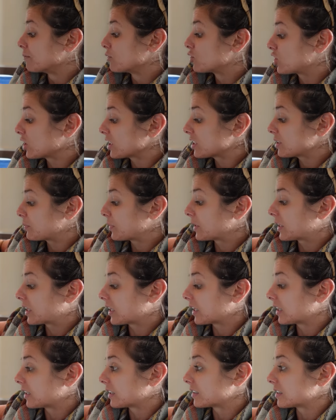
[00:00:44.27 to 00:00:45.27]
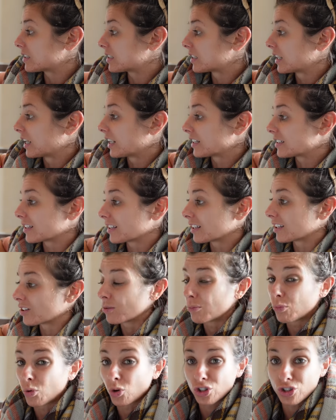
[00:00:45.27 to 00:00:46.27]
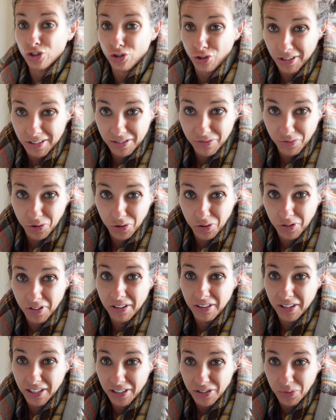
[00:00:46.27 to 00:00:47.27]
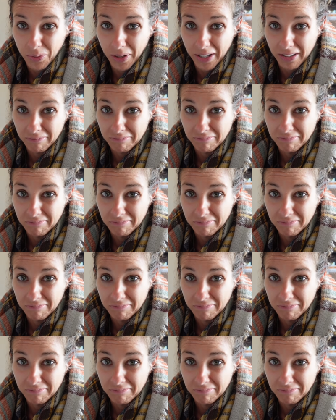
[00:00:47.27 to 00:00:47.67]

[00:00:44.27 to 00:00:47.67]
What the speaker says: just because it's a little more stressful this way.